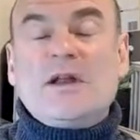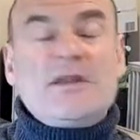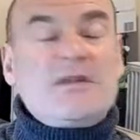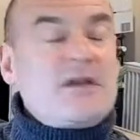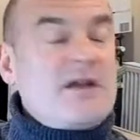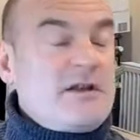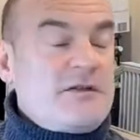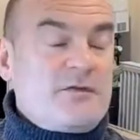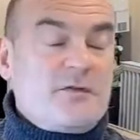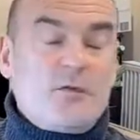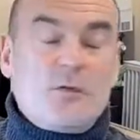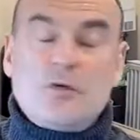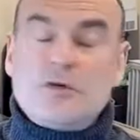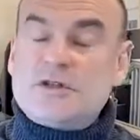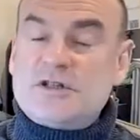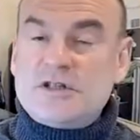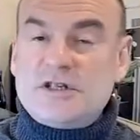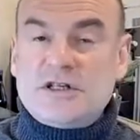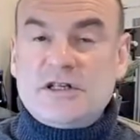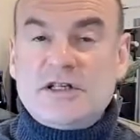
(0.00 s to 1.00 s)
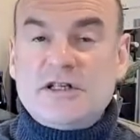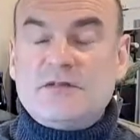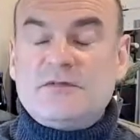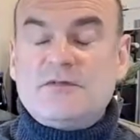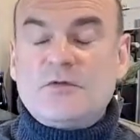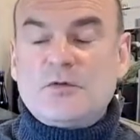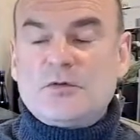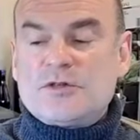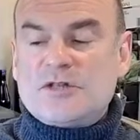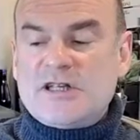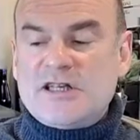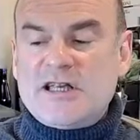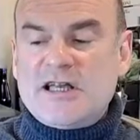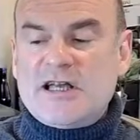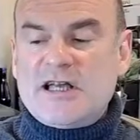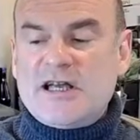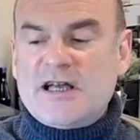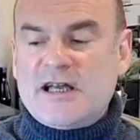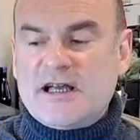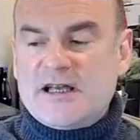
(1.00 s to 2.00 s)
20, 30, 40
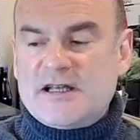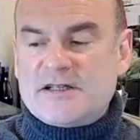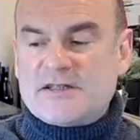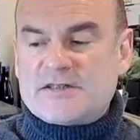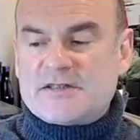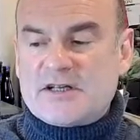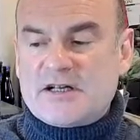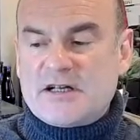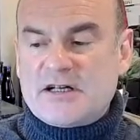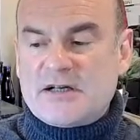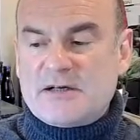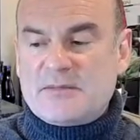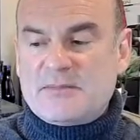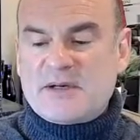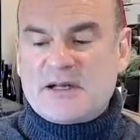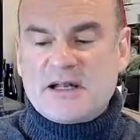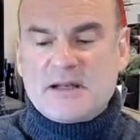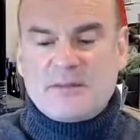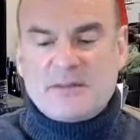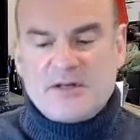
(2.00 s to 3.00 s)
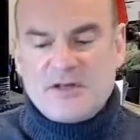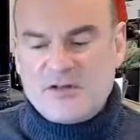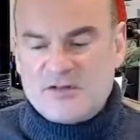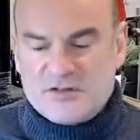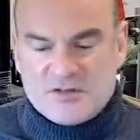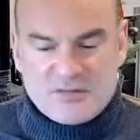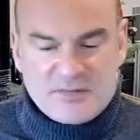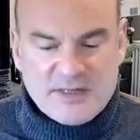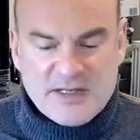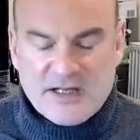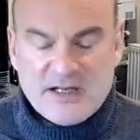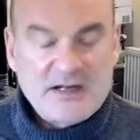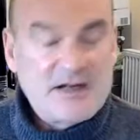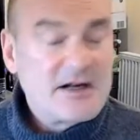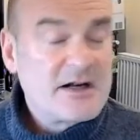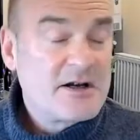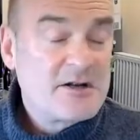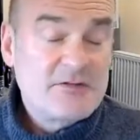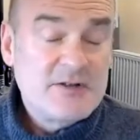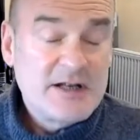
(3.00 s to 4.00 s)
years. Maremma used to be
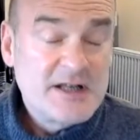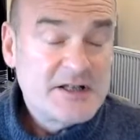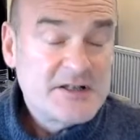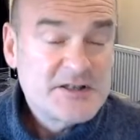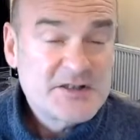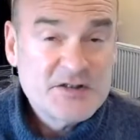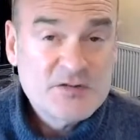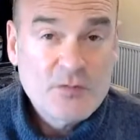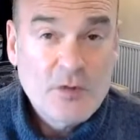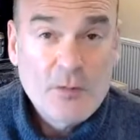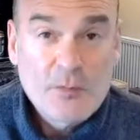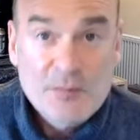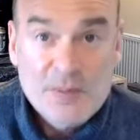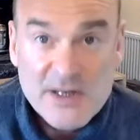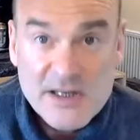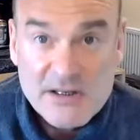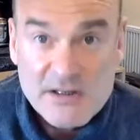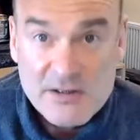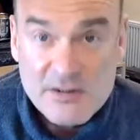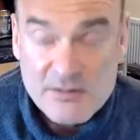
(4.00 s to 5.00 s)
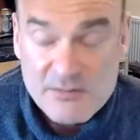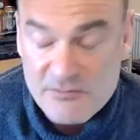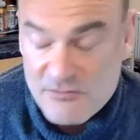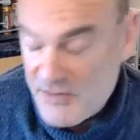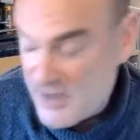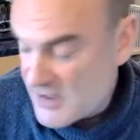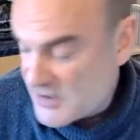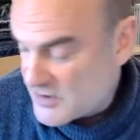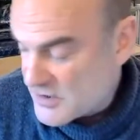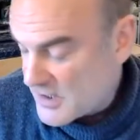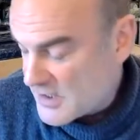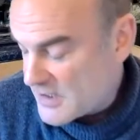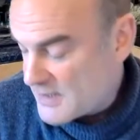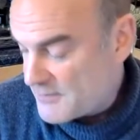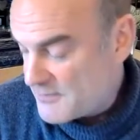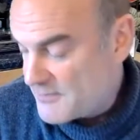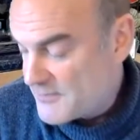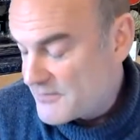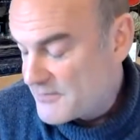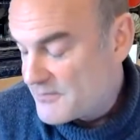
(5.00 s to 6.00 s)
a really swampy
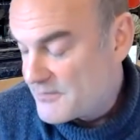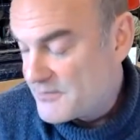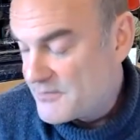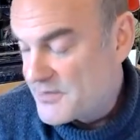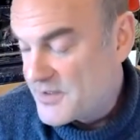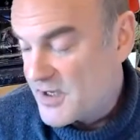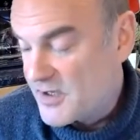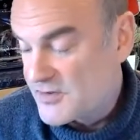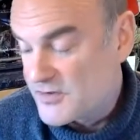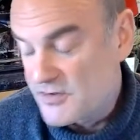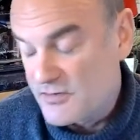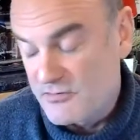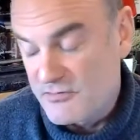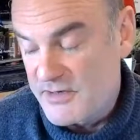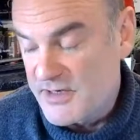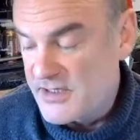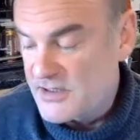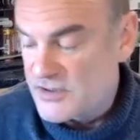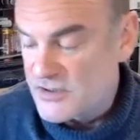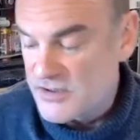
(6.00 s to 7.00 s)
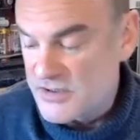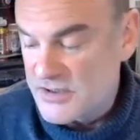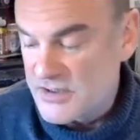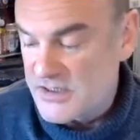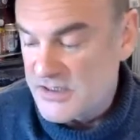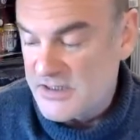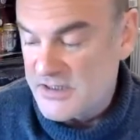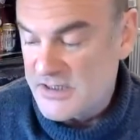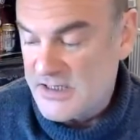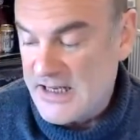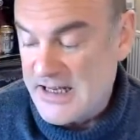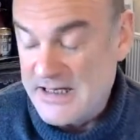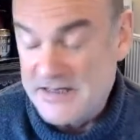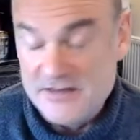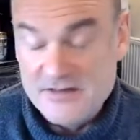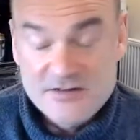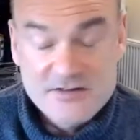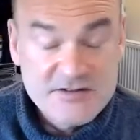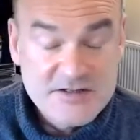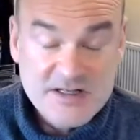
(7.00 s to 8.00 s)
coastal region and
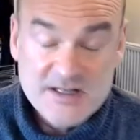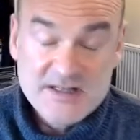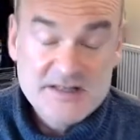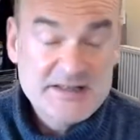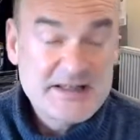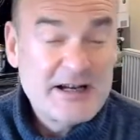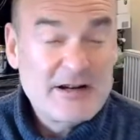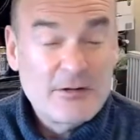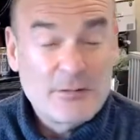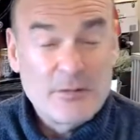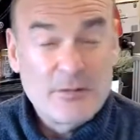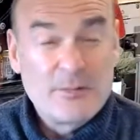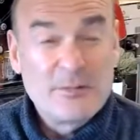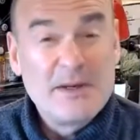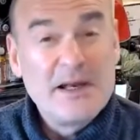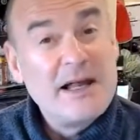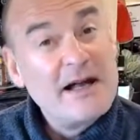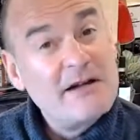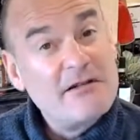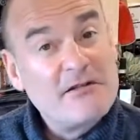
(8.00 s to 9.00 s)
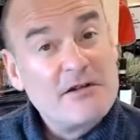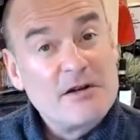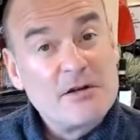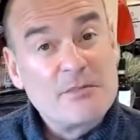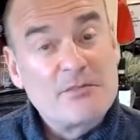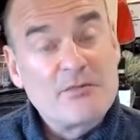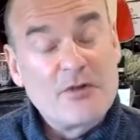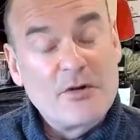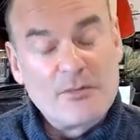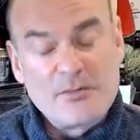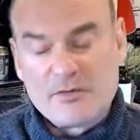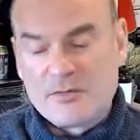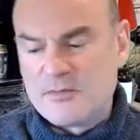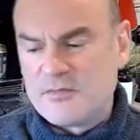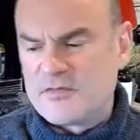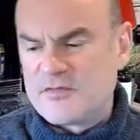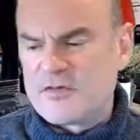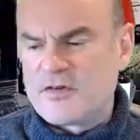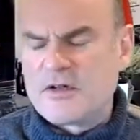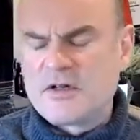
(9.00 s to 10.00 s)
had terrible malarial
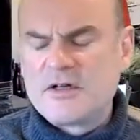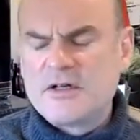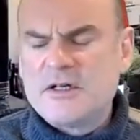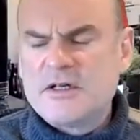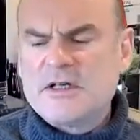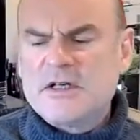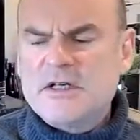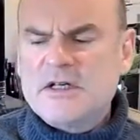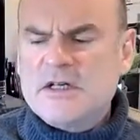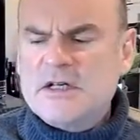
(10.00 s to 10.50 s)
problems for